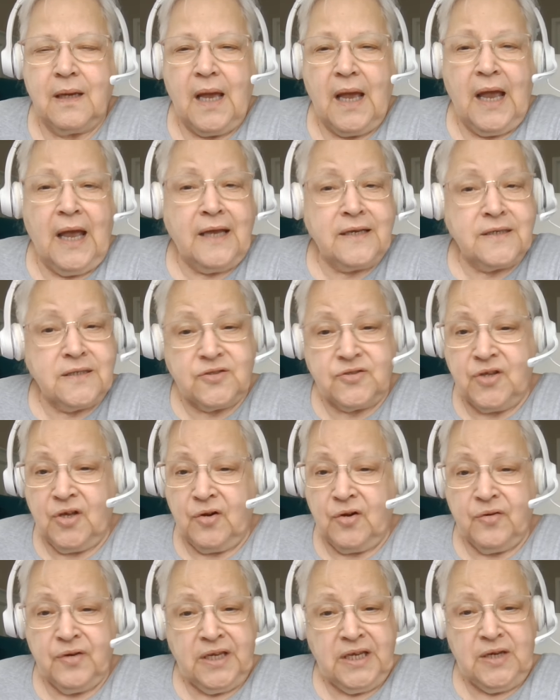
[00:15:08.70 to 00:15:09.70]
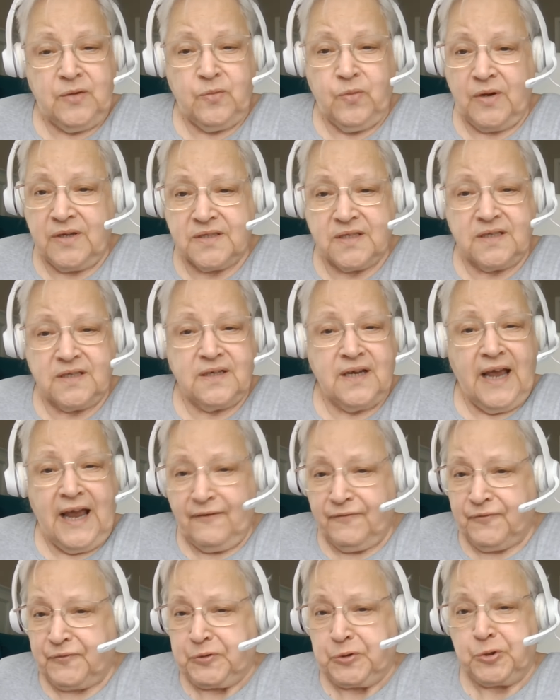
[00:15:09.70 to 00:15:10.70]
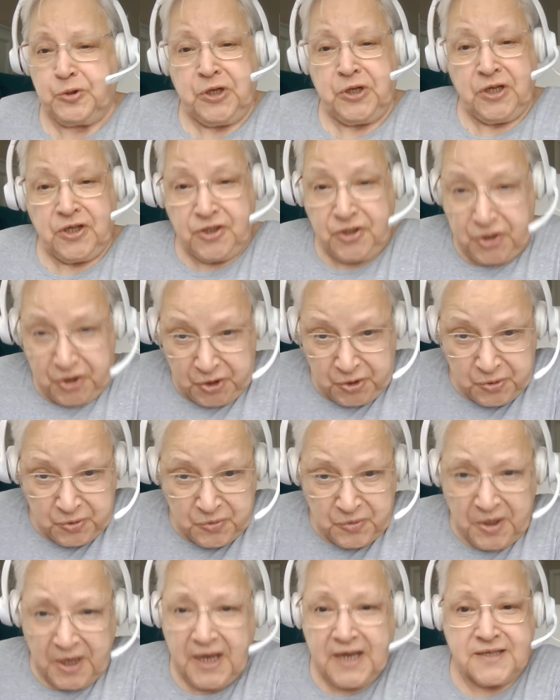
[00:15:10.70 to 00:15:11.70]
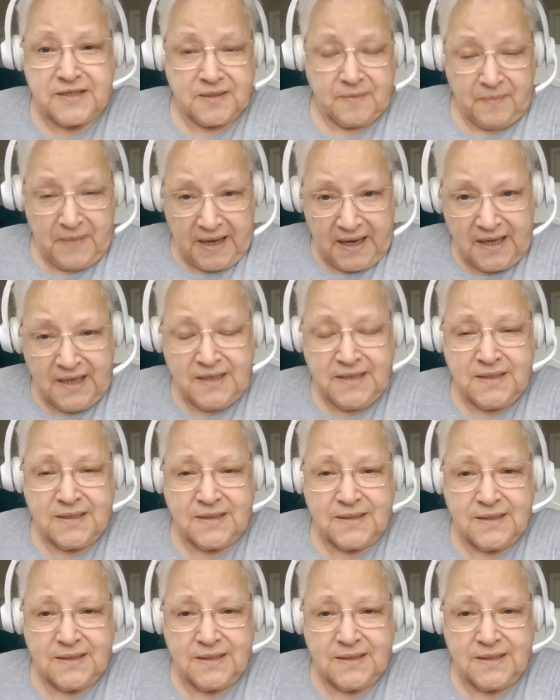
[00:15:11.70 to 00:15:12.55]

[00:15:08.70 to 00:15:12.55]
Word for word: as though he wasn't after you as a man?